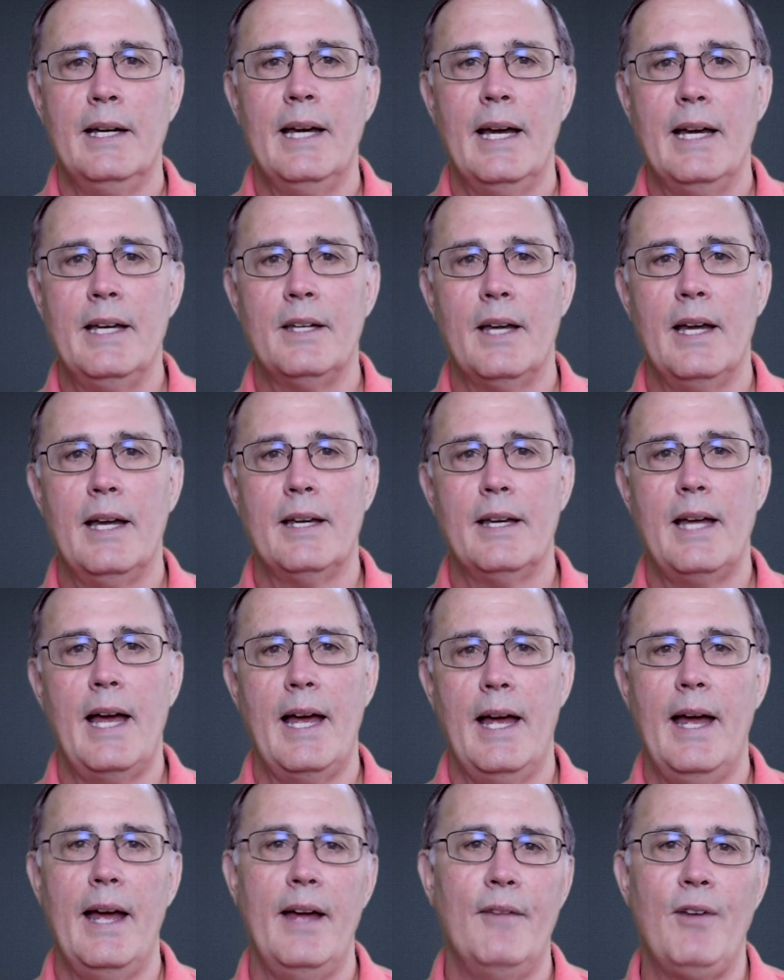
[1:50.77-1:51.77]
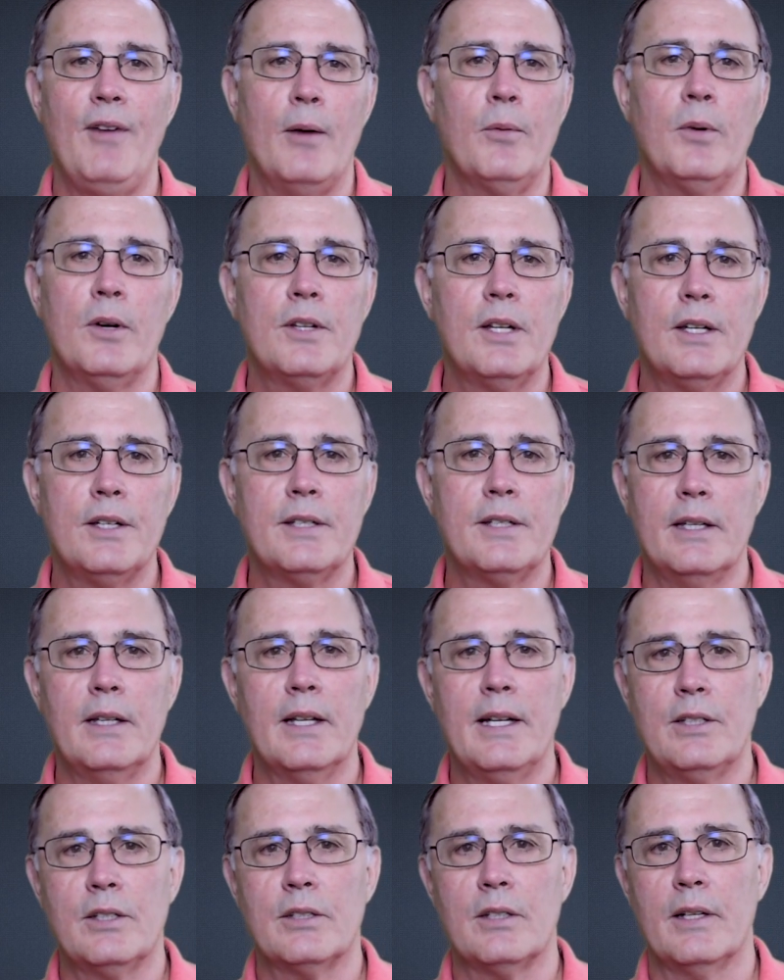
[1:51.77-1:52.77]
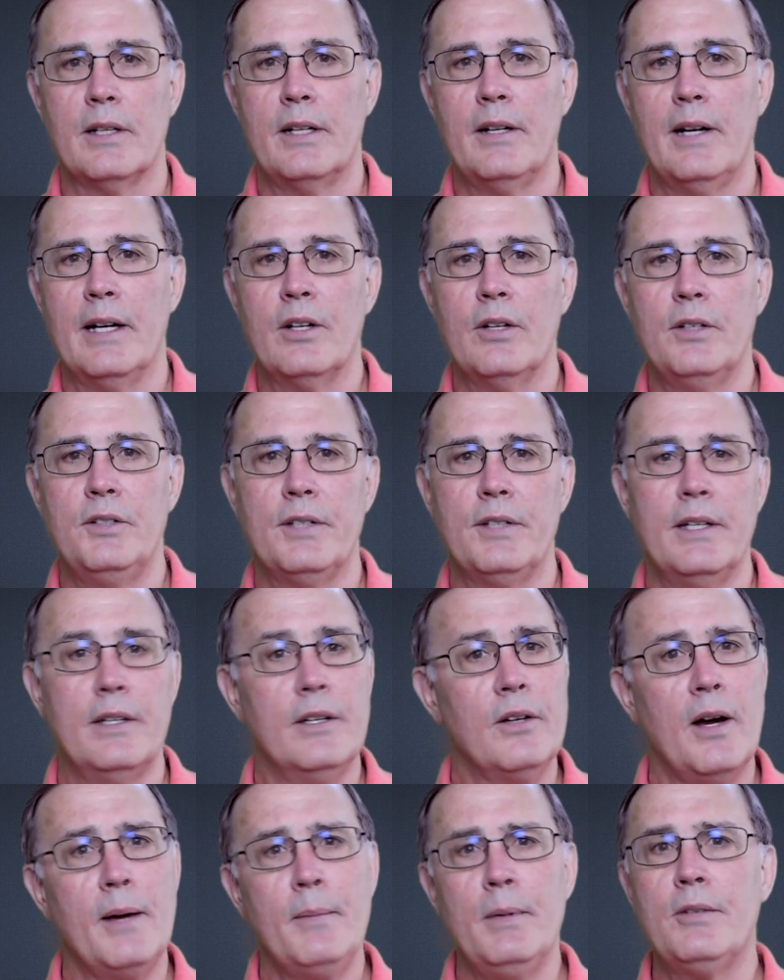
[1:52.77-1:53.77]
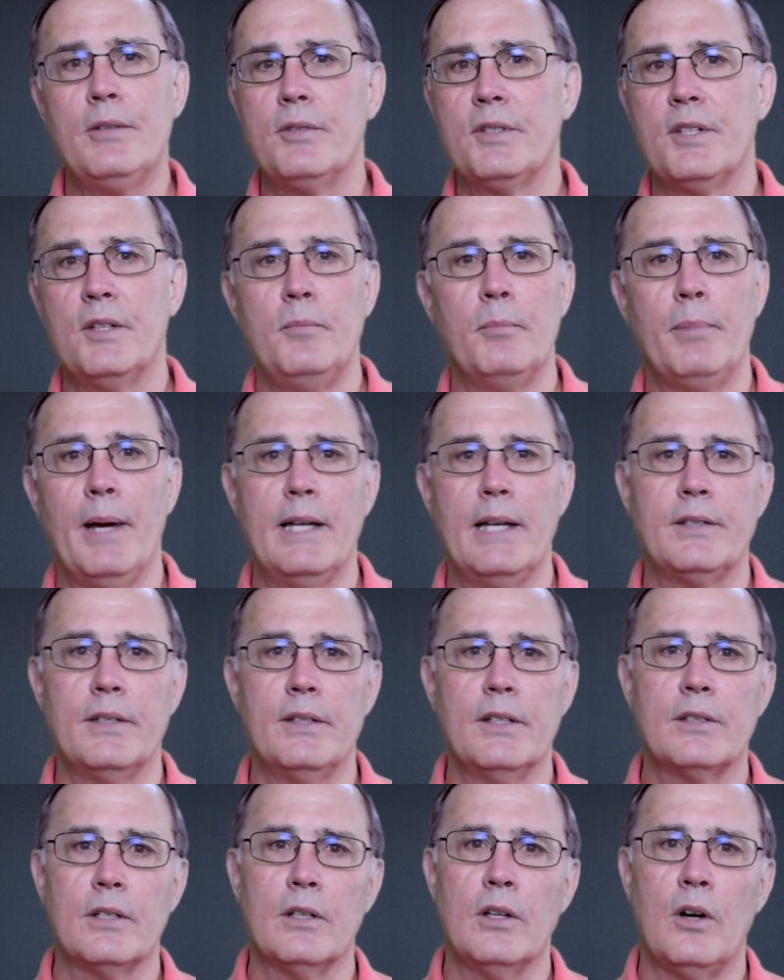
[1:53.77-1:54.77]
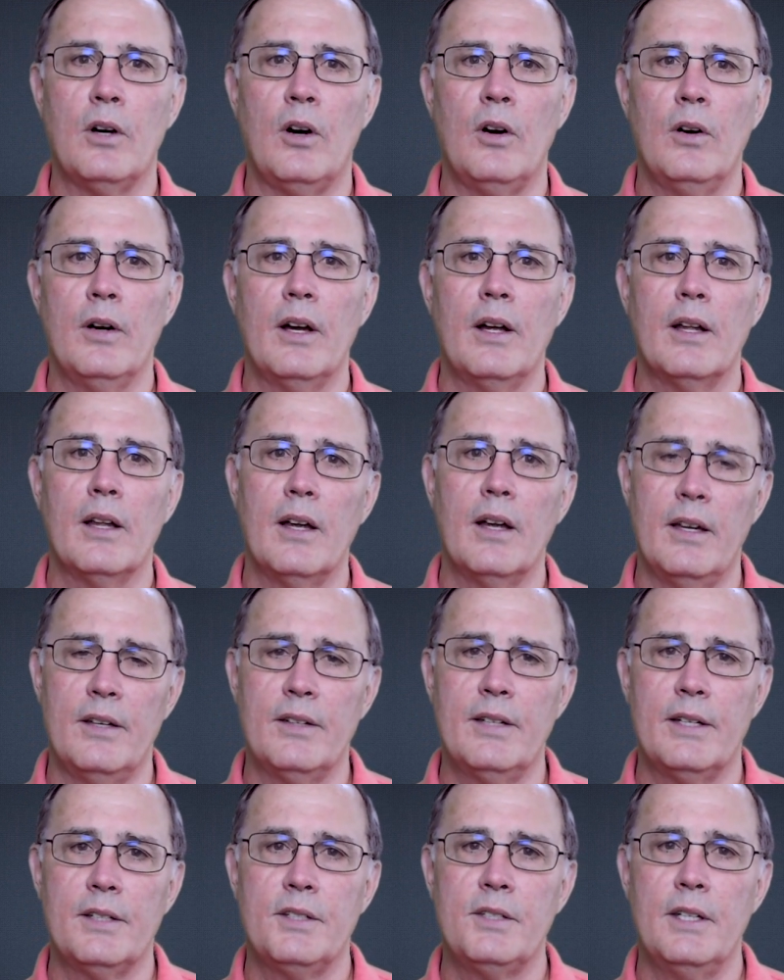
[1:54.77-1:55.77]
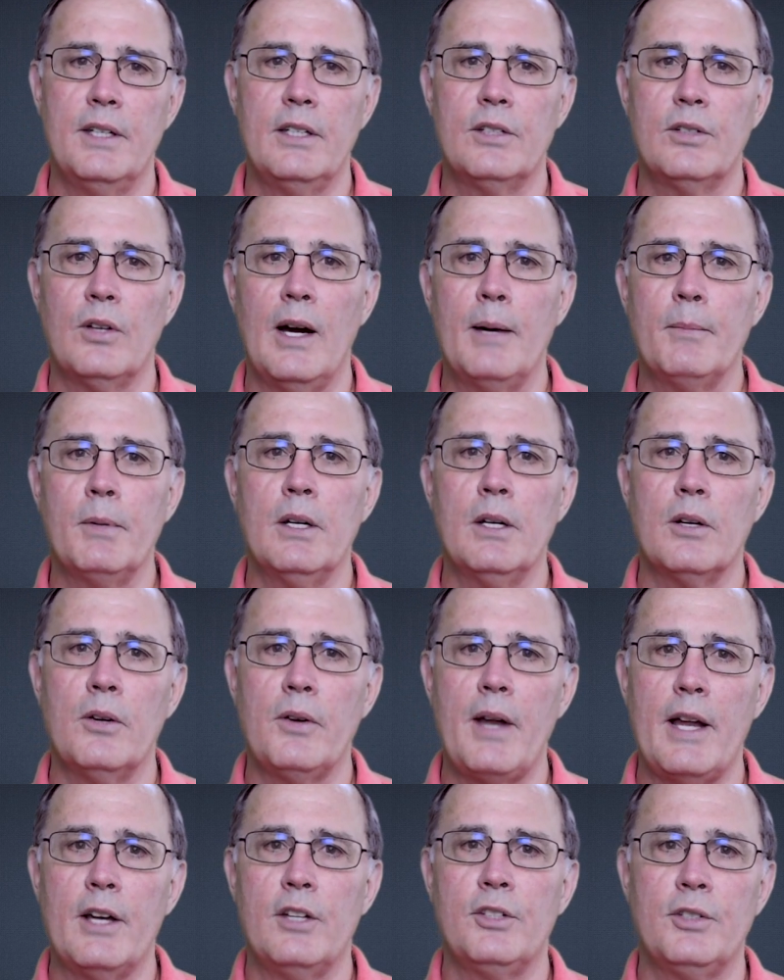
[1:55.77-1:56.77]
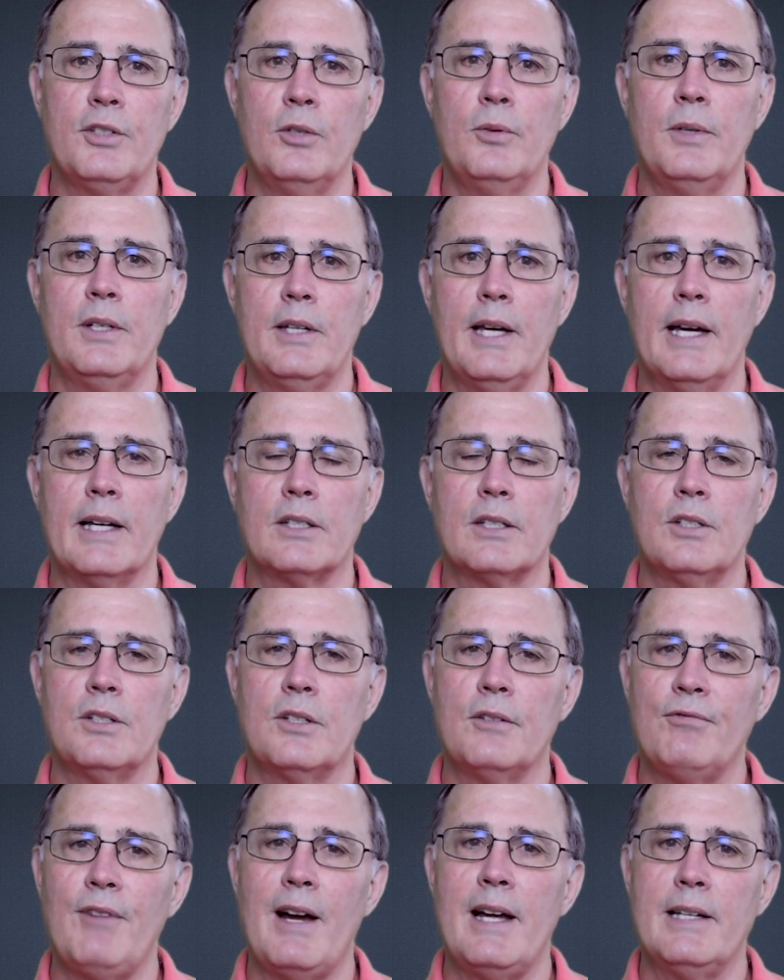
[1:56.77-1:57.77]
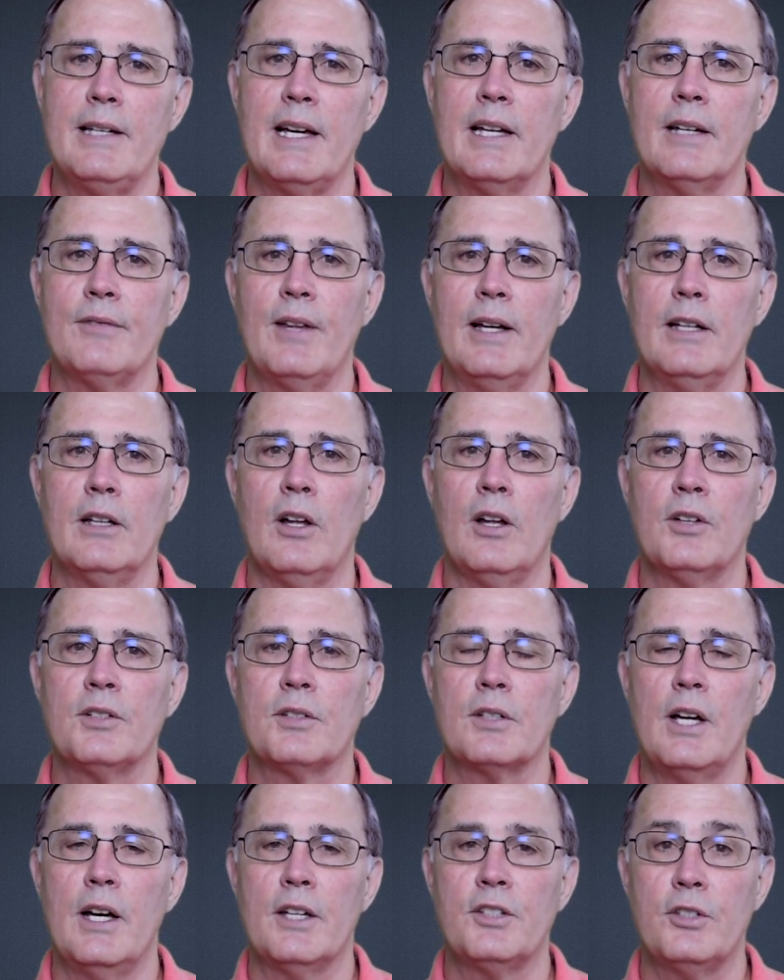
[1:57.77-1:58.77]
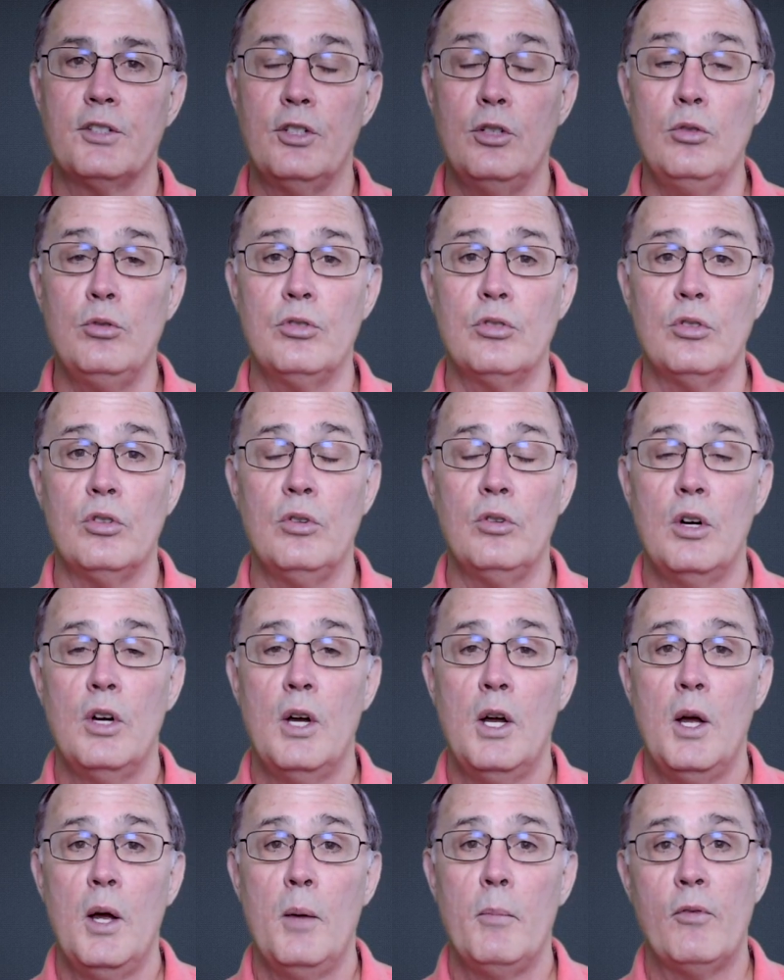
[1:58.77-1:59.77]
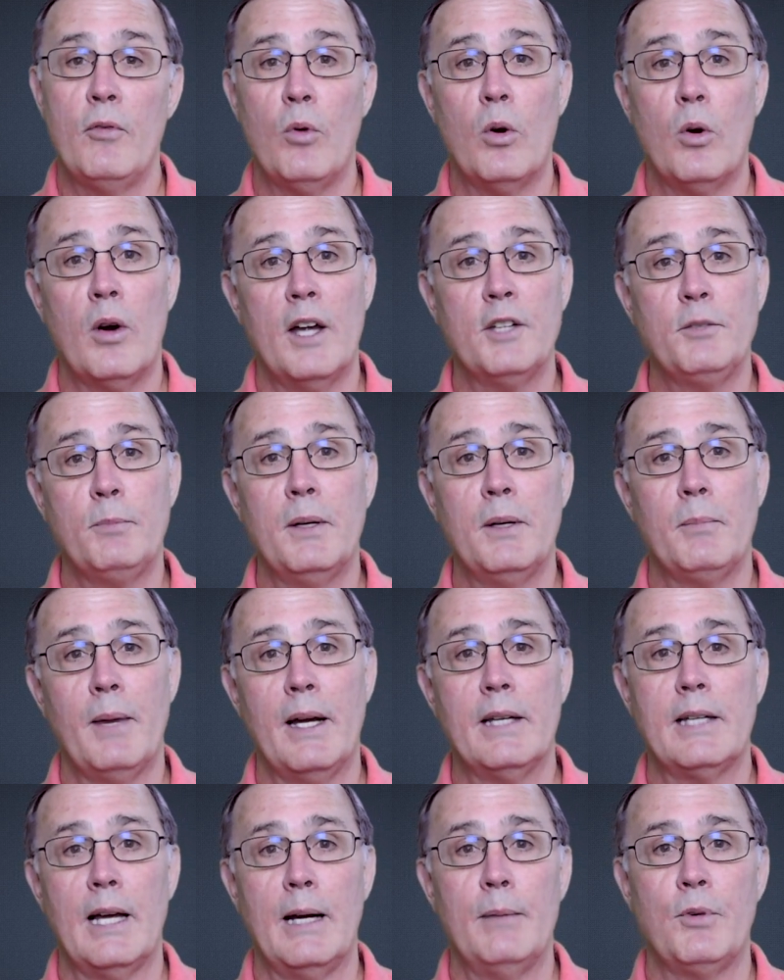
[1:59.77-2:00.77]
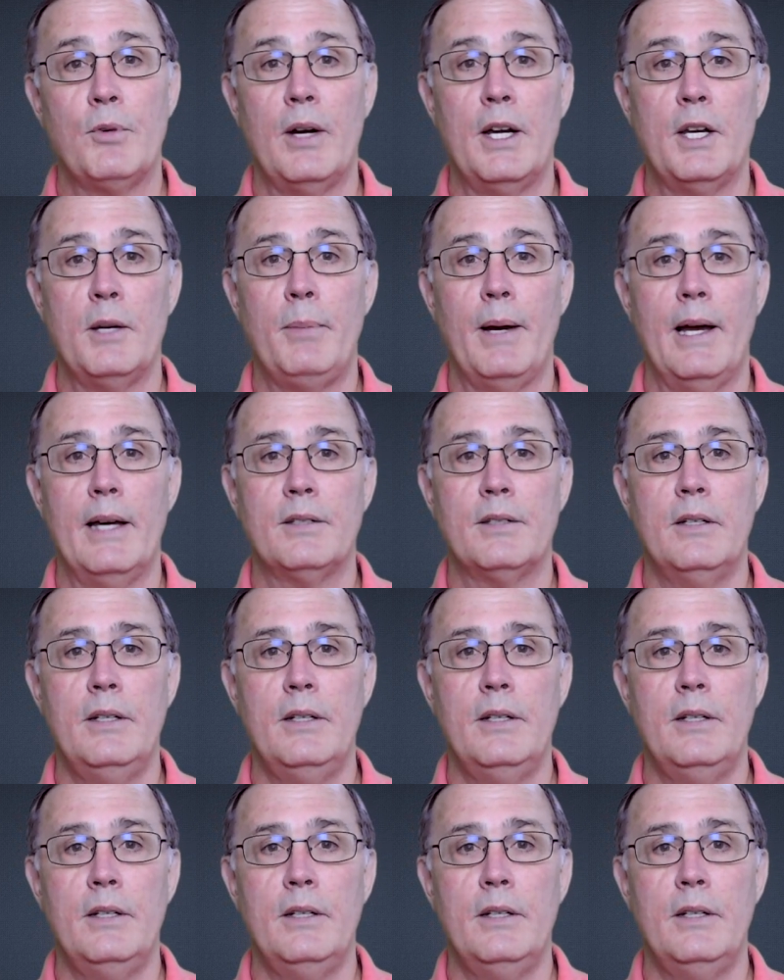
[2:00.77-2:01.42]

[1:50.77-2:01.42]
If I were a Tennessee legislator, I couldn't say, I'm interested in passing this law in Tennessee, so I'm going to go down and sue in Texas to find out if that law is constitutional before I spend my time trying to pass it